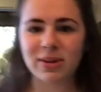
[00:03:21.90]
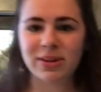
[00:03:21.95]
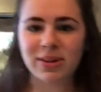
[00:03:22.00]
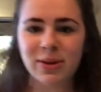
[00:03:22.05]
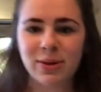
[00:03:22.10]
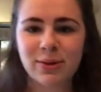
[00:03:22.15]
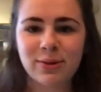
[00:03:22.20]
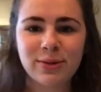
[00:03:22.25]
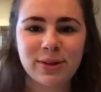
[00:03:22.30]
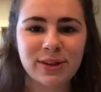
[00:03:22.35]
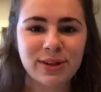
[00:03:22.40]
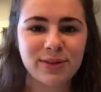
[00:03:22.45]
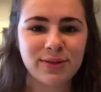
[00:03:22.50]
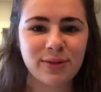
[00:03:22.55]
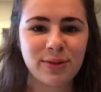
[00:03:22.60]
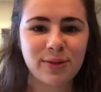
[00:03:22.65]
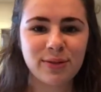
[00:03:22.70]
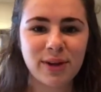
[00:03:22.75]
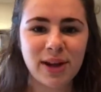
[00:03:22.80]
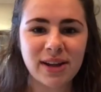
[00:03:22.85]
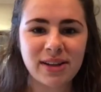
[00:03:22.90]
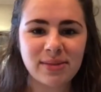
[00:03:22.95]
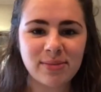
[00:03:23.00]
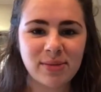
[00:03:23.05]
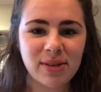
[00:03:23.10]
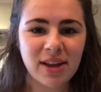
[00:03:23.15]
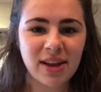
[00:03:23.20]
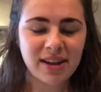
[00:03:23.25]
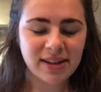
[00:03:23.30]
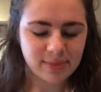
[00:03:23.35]
we got rid of the
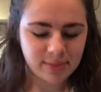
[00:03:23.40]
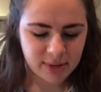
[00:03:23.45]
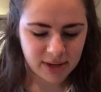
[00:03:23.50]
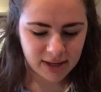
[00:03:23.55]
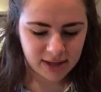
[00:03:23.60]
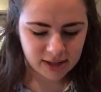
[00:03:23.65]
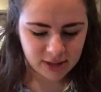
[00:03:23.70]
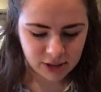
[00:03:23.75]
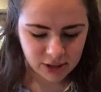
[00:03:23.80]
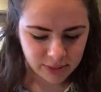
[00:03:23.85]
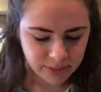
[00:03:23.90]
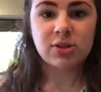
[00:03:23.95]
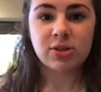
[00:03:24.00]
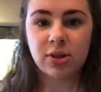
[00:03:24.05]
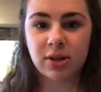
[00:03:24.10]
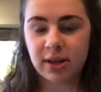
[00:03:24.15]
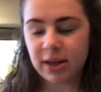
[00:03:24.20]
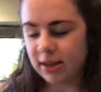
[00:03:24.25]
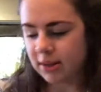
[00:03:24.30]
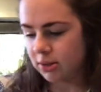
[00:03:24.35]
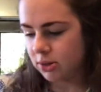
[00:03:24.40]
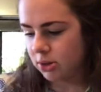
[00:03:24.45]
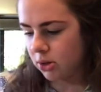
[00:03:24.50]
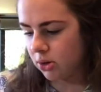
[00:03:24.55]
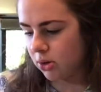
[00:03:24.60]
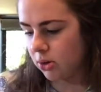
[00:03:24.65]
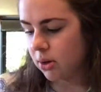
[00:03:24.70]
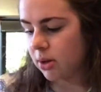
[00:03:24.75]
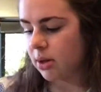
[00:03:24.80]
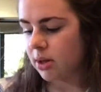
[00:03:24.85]
random light patch. Just gonna get the
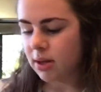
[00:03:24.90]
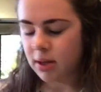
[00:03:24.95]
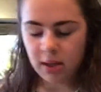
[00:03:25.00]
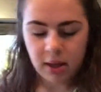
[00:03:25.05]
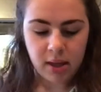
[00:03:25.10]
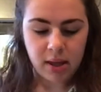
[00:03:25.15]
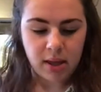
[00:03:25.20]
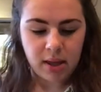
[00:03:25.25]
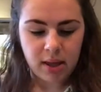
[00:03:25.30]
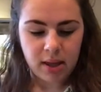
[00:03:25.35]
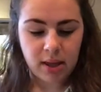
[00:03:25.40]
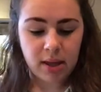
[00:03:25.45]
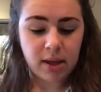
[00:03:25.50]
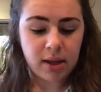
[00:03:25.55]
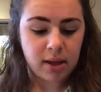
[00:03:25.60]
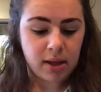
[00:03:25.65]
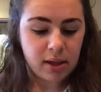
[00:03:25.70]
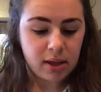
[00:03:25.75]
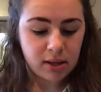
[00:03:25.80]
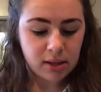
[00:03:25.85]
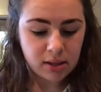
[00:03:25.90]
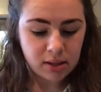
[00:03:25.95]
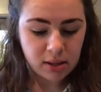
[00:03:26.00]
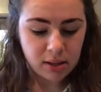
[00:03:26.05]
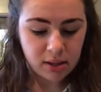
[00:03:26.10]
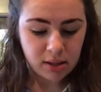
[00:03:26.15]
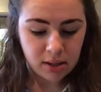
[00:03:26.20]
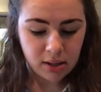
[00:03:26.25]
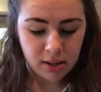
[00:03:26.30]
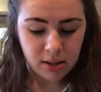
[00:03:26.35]
dough and
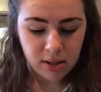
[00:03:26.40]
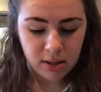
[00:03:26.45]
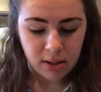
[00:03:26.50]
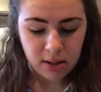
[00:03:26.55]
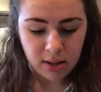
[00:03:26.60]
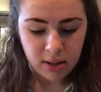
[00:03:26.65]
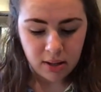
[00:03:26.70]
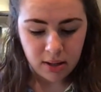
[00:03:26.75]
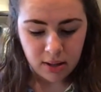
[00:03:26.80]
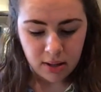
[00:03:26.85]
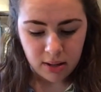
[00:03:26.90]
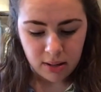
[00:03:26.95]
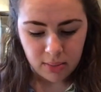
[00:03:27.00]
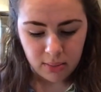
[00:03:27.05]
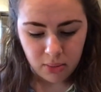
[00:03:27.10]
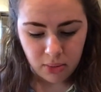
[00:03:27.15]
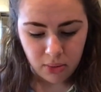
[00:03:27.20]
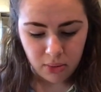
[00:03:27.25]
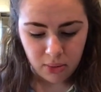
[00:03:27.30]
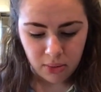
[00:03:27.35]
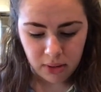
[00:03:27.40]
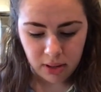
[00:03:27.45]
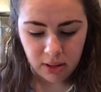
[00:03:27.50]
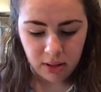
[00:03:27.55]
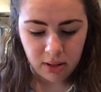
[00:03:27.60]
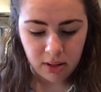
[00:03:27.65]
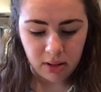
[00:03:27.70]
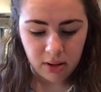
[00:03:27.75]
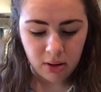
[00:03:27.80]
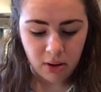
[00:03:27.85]
put
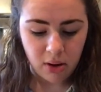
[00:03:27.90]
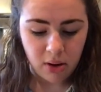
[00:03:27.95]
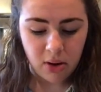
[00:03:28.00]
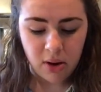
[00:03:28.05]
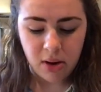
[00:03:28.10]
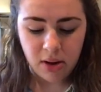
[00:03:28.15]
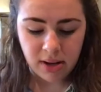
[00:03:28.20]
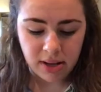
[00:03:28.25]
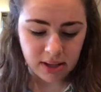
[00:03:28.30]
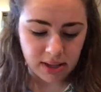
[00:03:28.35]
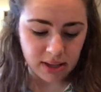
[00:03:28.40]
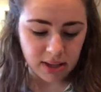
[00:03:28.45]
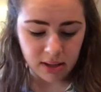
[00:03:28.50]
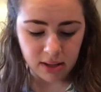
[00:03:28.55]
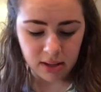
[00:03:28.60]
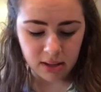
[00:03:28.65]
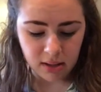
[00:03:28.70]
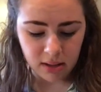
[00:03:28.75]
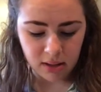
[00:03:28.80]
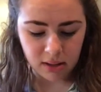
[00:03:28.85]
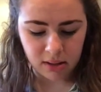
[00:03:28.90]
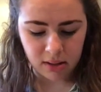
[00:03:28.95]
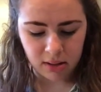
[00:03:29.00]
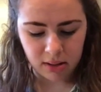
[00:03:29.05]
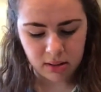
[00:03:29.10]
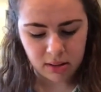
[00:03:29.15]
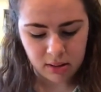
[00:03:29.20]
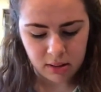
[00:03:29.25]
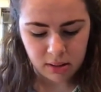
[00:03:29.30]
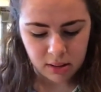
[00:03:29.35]
it on here.
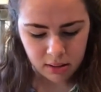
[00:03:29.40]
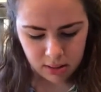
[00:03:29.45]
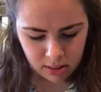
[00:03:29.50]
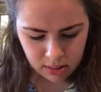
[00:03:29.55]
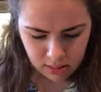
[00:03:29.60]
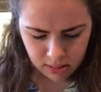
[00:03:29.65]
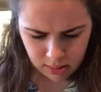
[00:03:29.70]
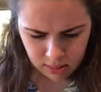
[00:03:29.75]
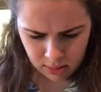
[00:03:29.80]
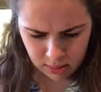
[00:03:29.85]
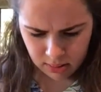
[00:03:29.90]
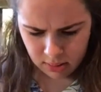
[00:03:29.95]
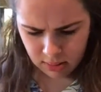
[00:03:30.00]
I'm